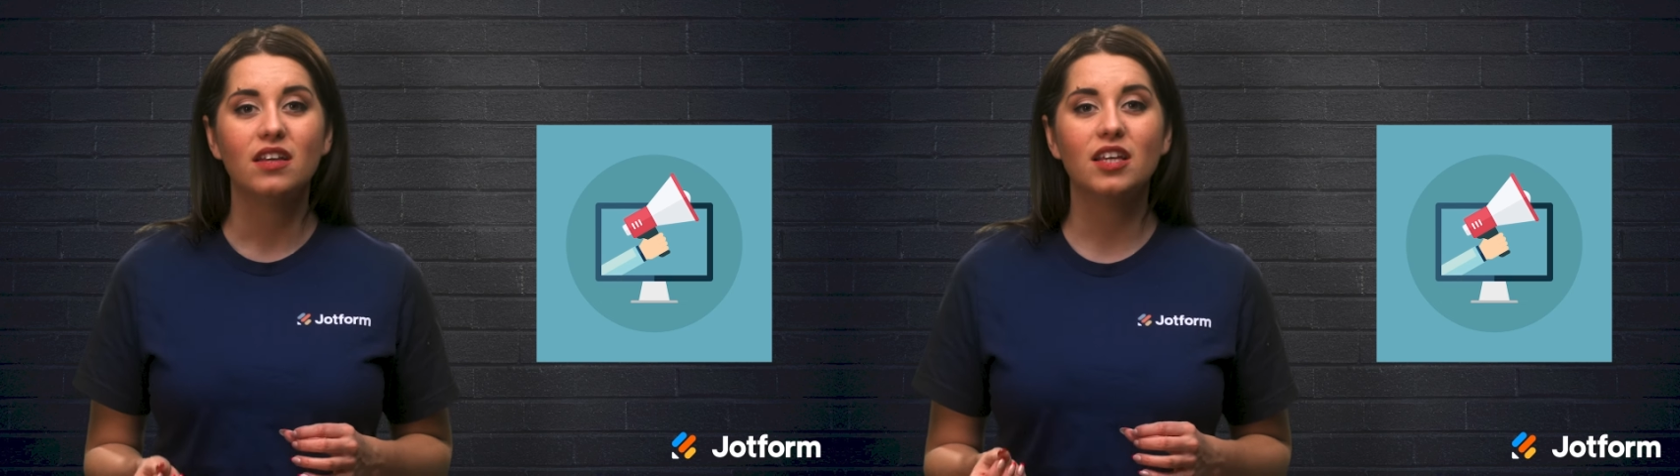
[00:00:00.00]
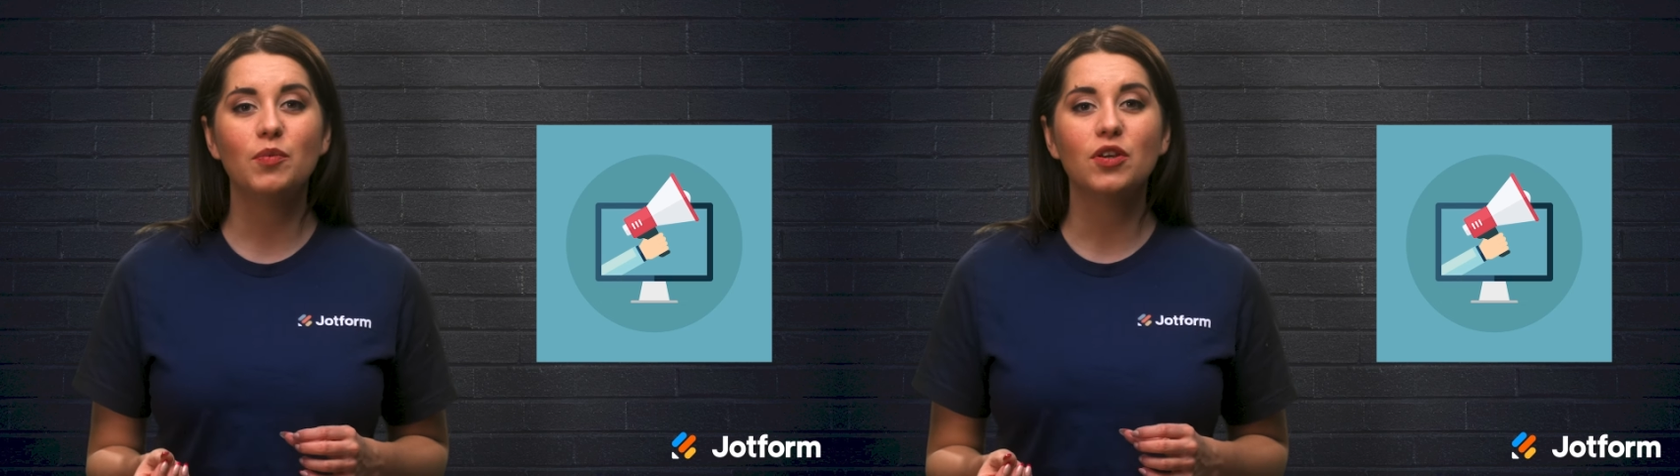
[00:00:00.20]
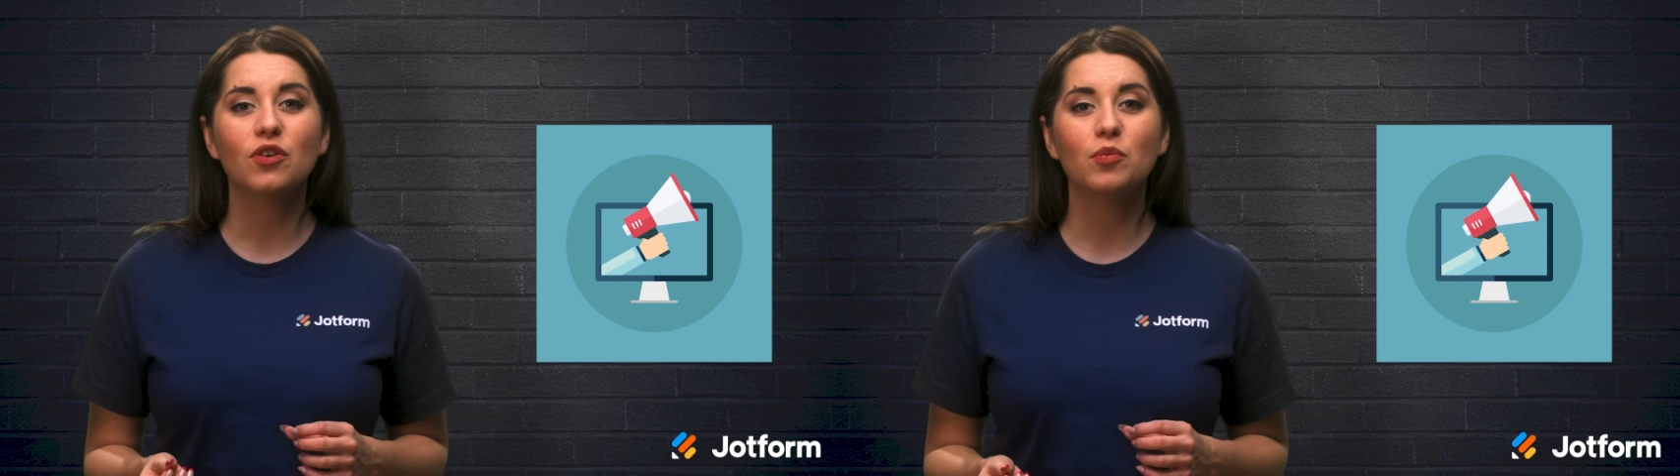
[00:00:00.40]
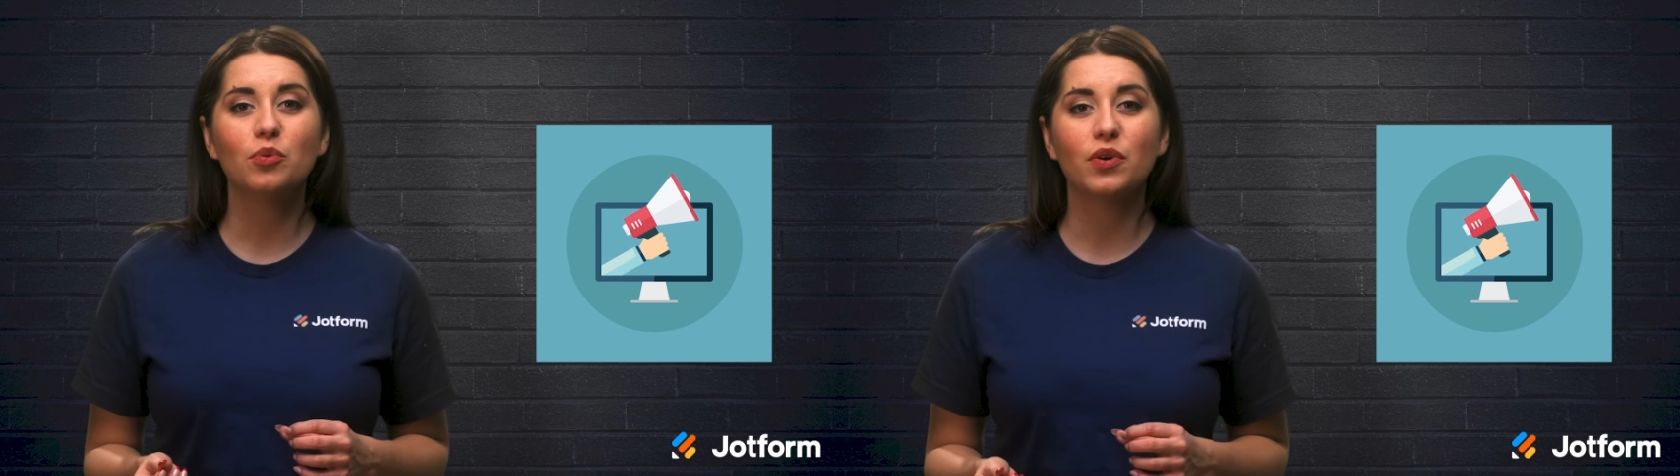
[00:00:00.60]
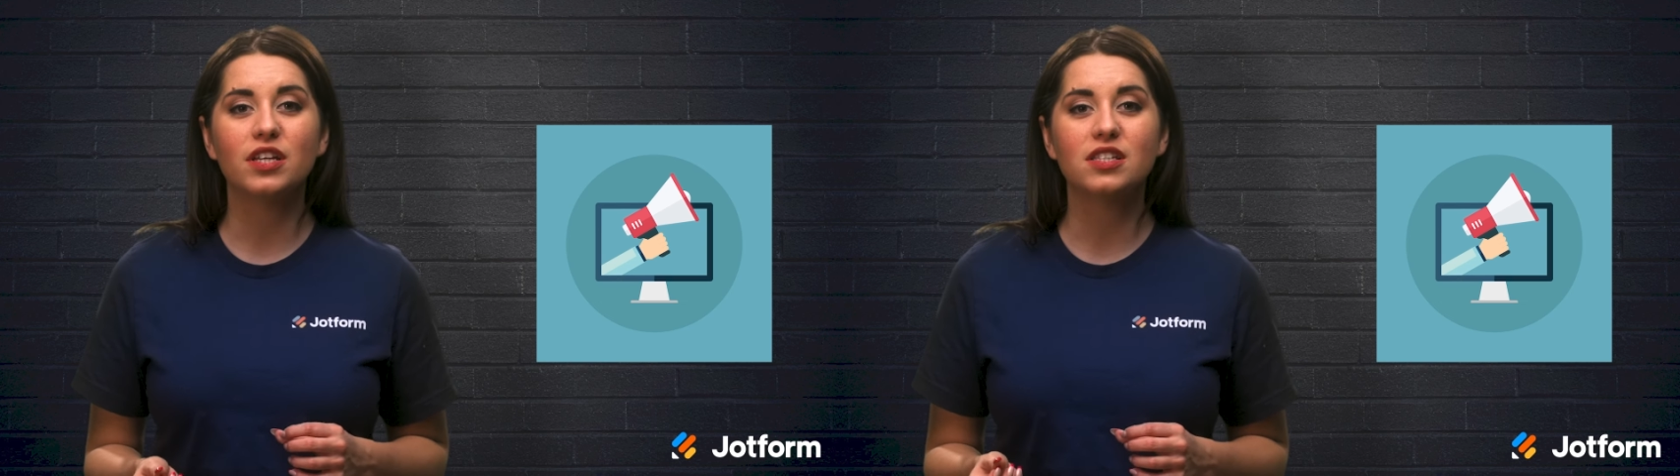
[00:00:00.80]
Keeping your
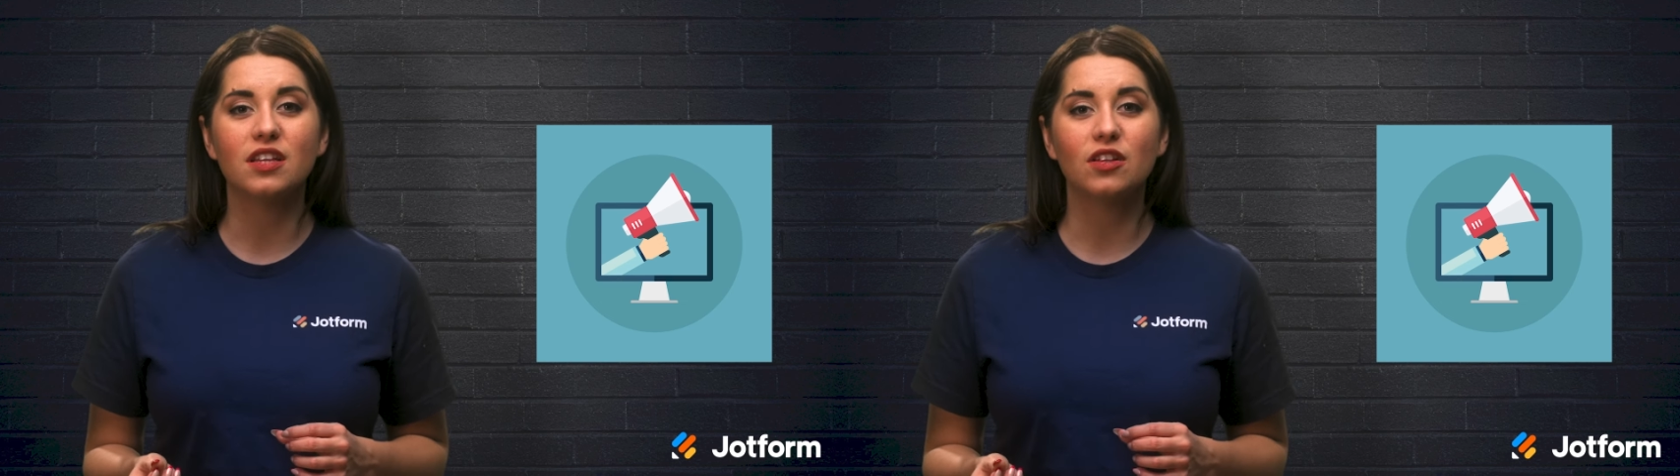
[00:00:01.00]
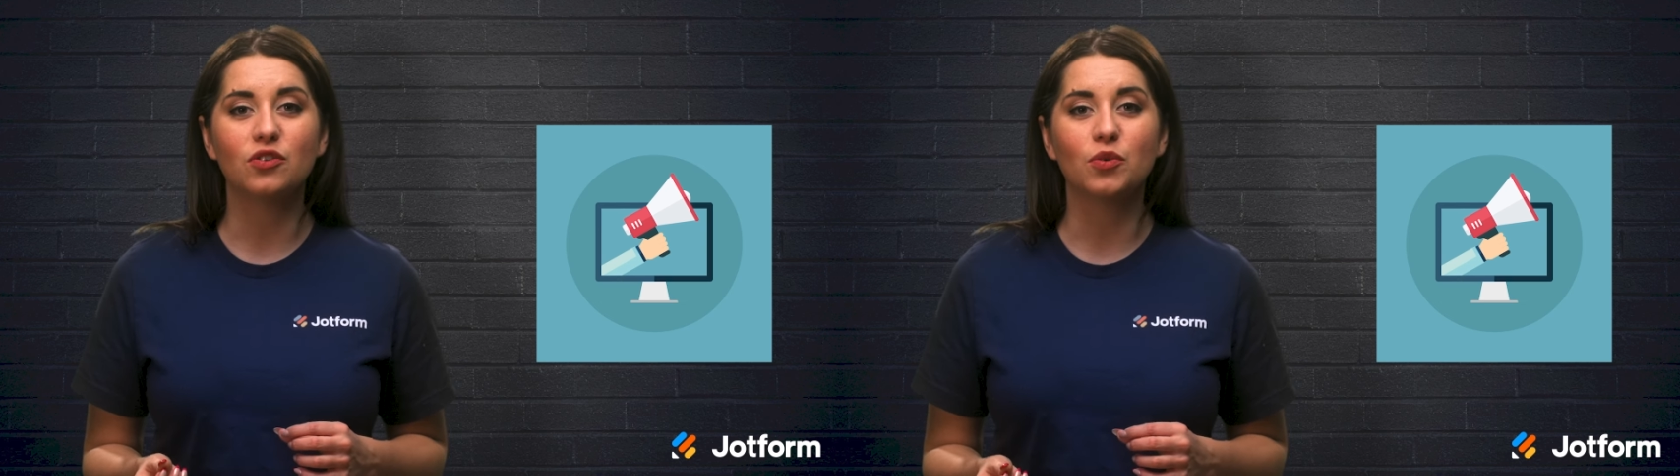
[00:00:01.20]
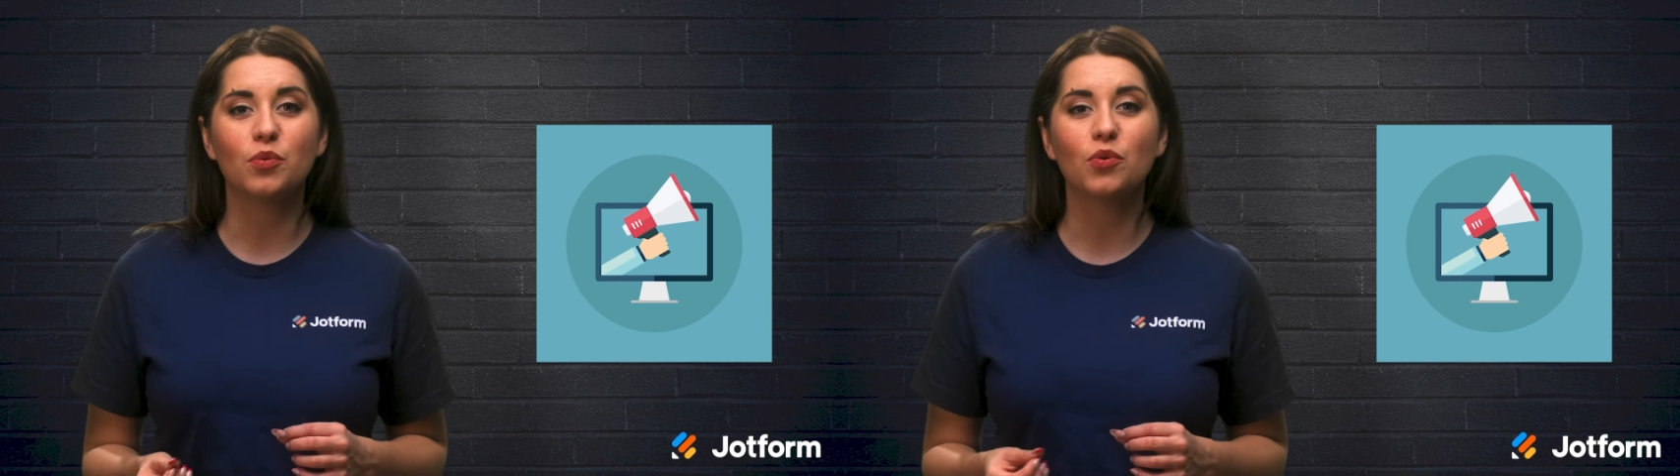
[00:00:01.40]
employees in the loop